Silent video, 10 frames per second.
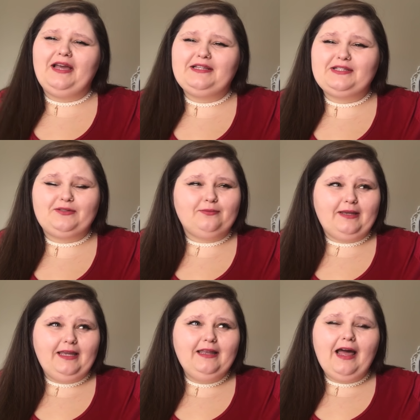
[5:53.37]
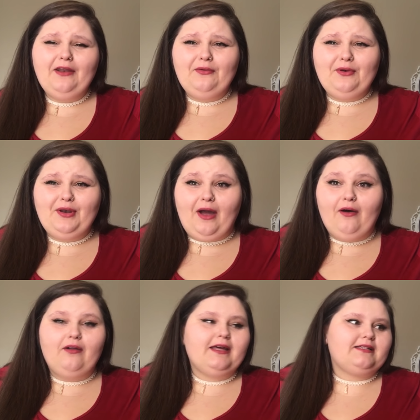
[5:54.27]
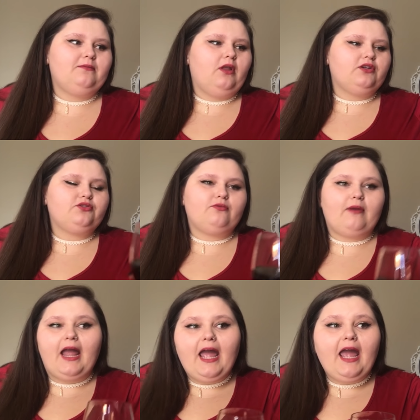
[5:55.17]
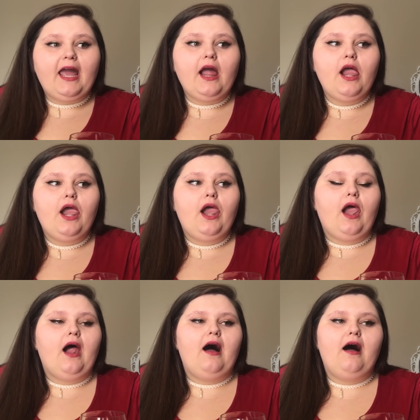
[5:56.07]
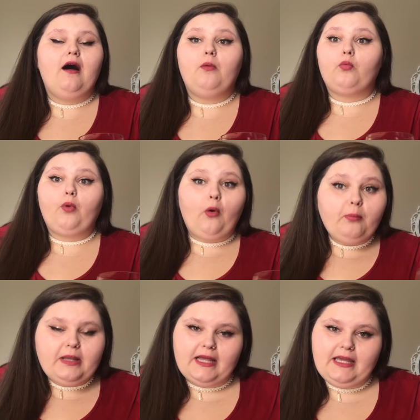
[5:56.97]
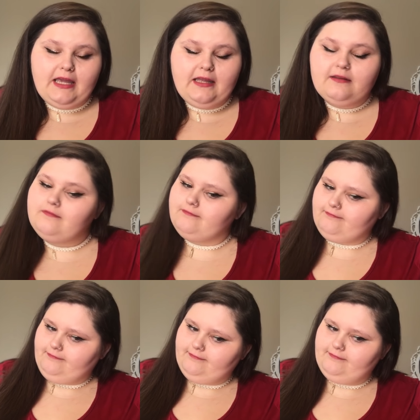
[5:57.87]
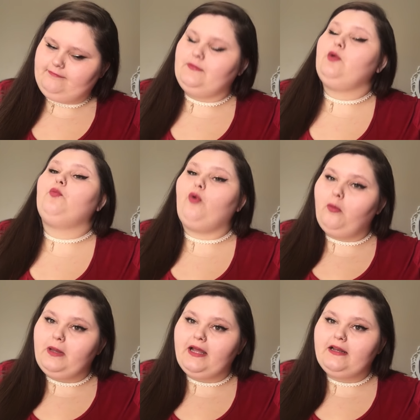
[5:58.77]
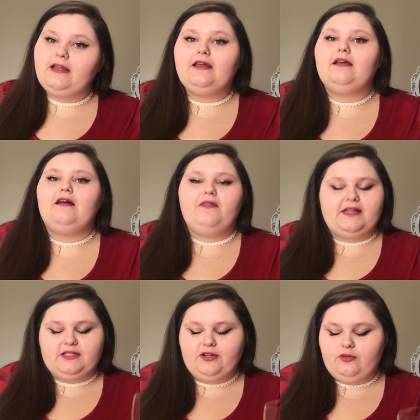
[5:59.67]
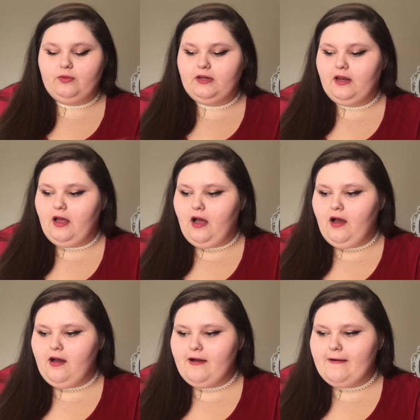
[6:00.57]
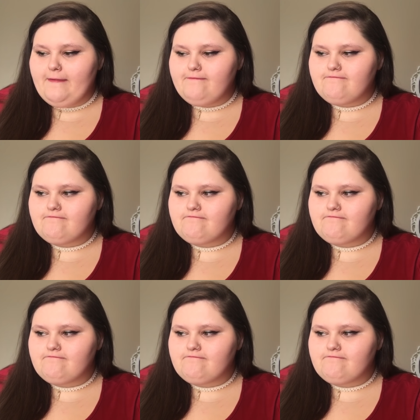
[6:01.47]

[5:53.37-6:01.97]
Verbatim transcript: like sweet. I don't know, like some lingerie, um, role playing, role playing. That's a good one. Um,